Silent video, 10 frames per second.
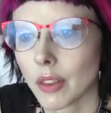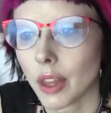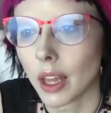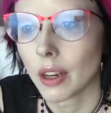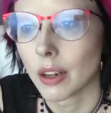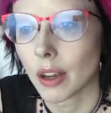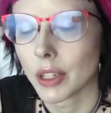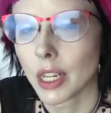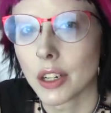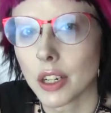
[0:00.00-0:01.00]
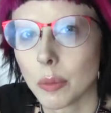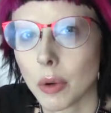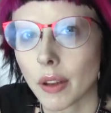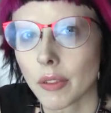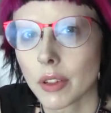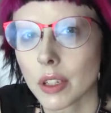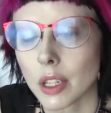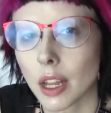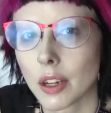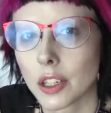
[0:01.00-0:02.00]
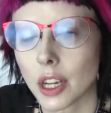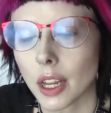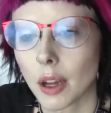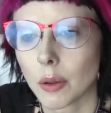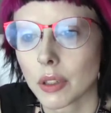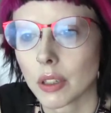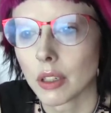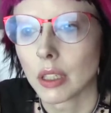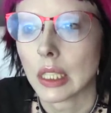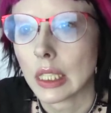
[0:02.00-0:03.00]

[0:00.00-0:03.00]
and then have a leisurely breakfast and check out and